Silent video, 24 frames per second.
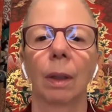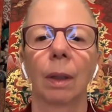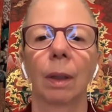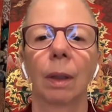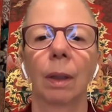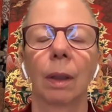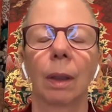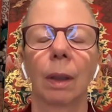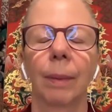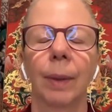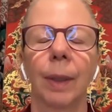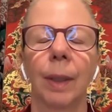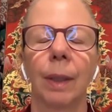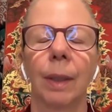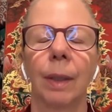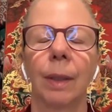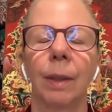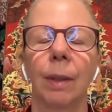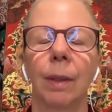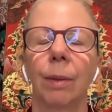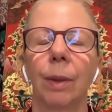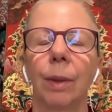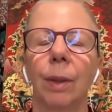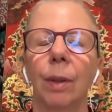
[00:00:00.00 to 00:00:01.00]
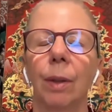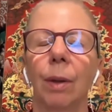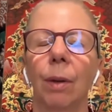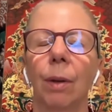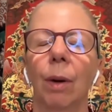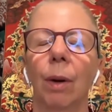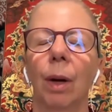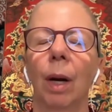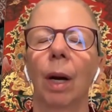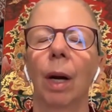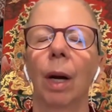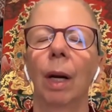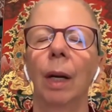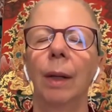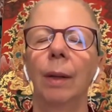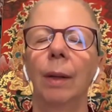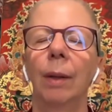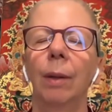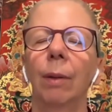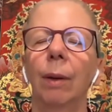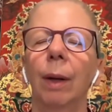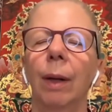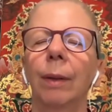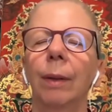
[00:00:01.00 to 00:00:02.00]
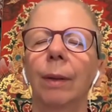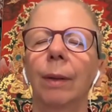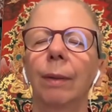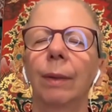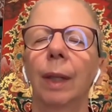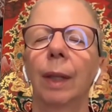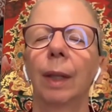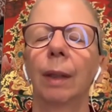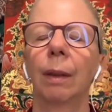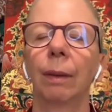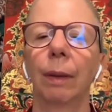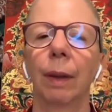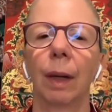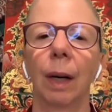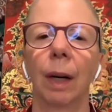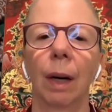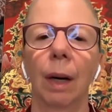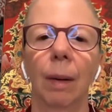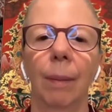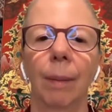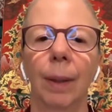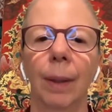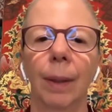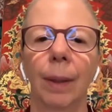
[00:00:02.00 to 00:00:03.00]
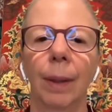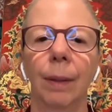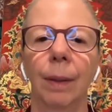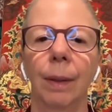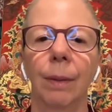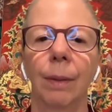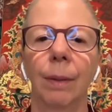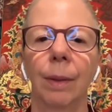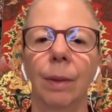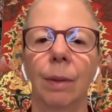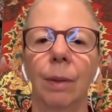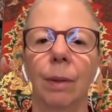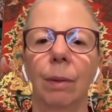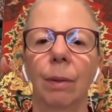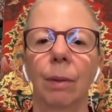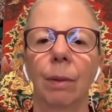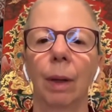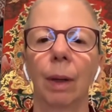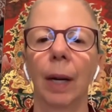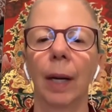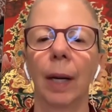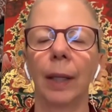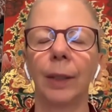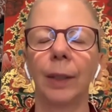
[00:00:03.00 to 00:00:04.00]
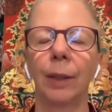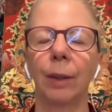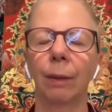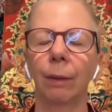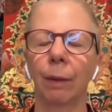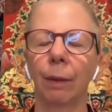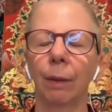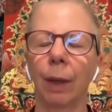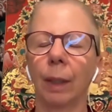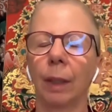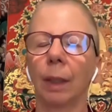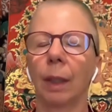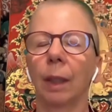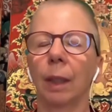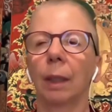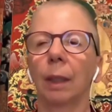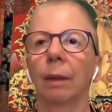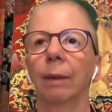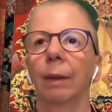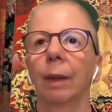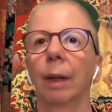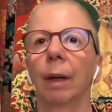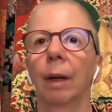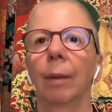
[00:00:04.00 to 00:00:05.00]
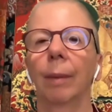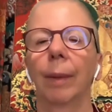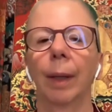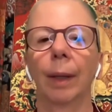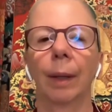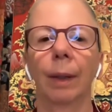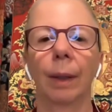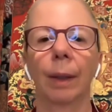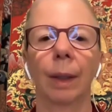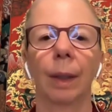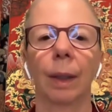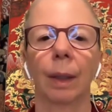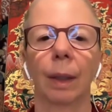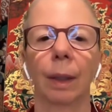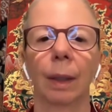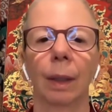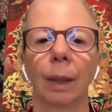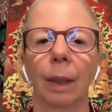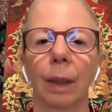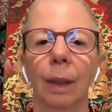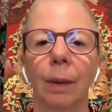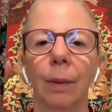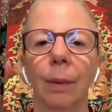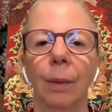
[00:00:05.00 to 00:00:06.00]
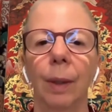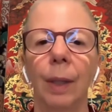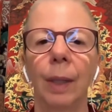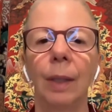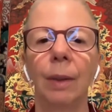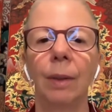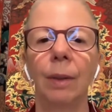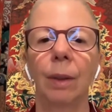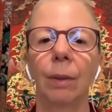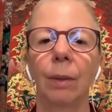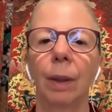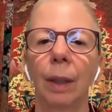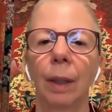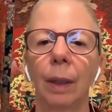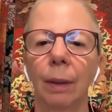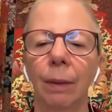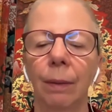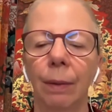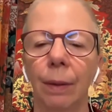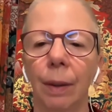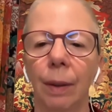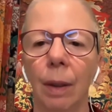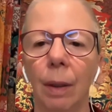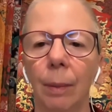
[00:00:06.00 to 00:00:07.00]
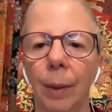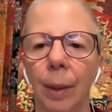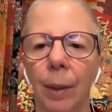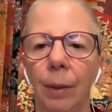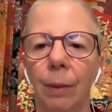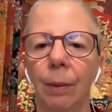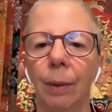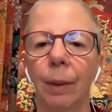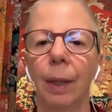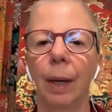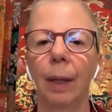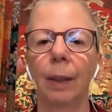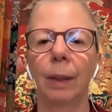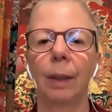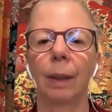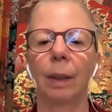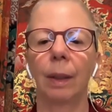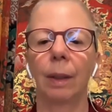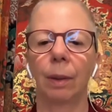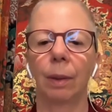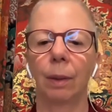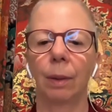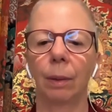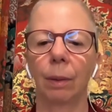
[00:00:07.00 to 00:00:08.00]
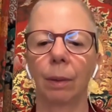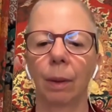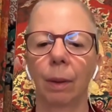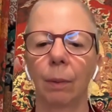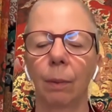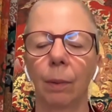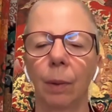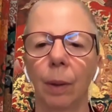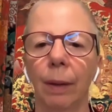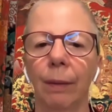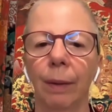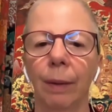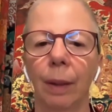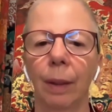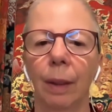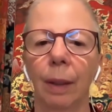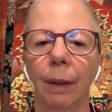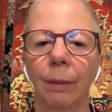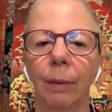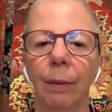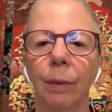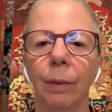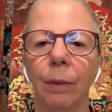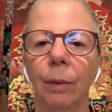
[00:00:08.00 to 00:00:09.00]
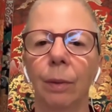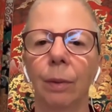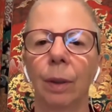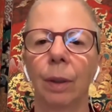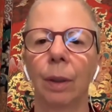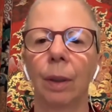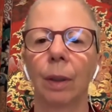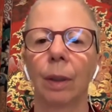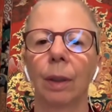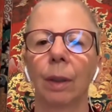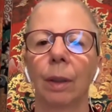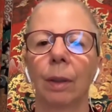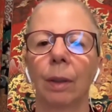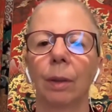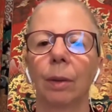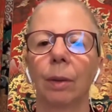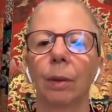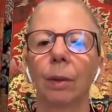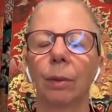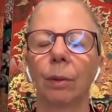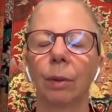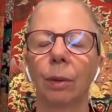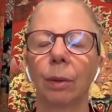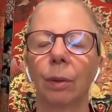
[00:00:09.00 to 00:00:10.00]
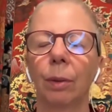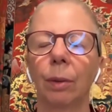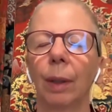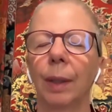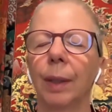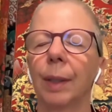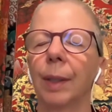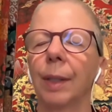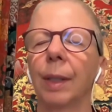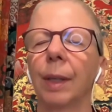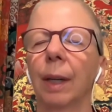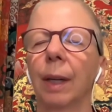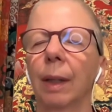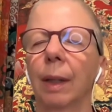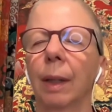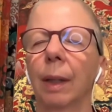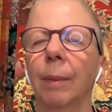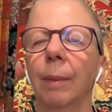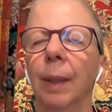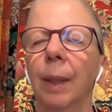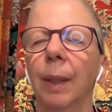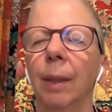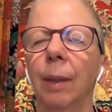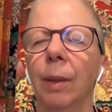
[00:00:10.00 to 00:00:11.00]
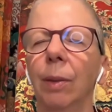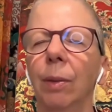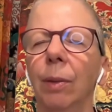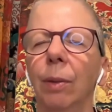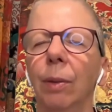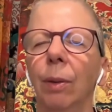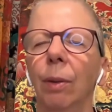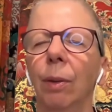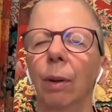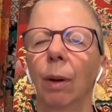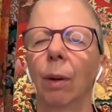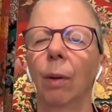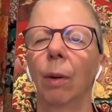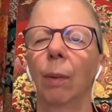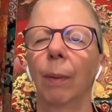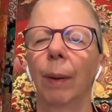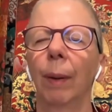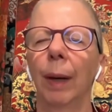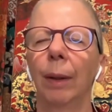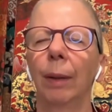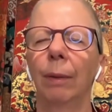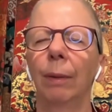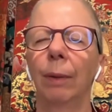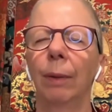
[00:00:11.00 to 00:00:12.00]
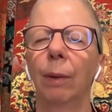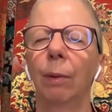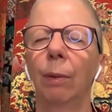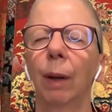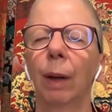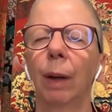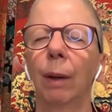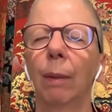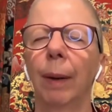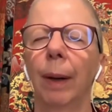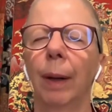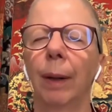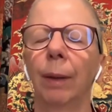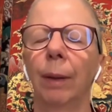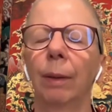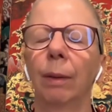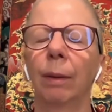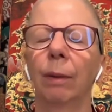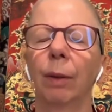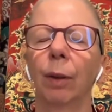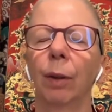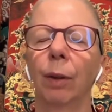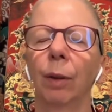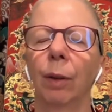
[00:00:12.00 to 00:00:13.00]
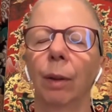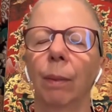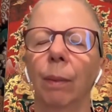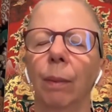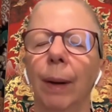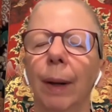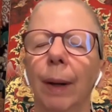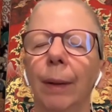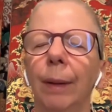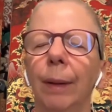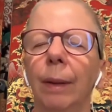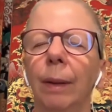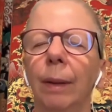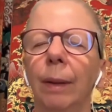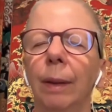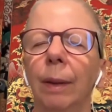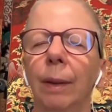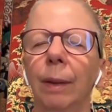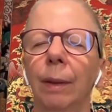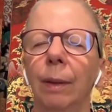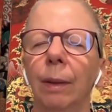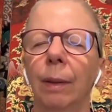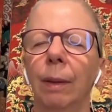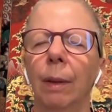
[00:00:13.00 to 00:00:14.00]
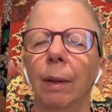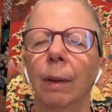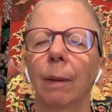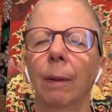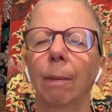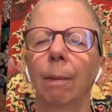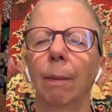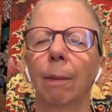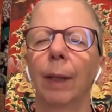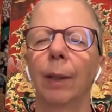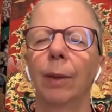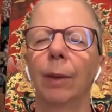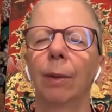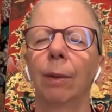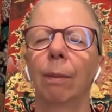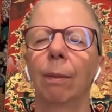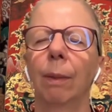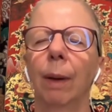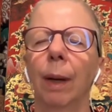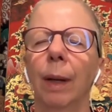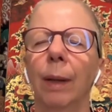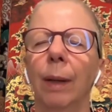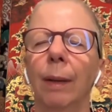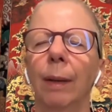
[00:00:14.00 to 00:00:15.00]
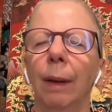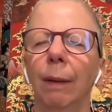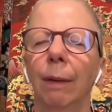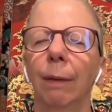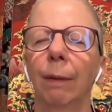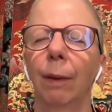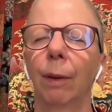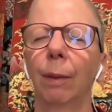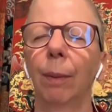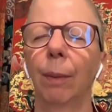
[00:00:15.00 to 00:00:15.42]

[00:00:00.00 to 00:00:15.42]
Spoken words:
in emptiness, there is no I, the creator of negative karma. There is no action of creating negative karma. And there is no negative karma created. So, at whatever level you do understand emptiness, or you know about it, if you read about it, you've heard about it, just place your mind there for a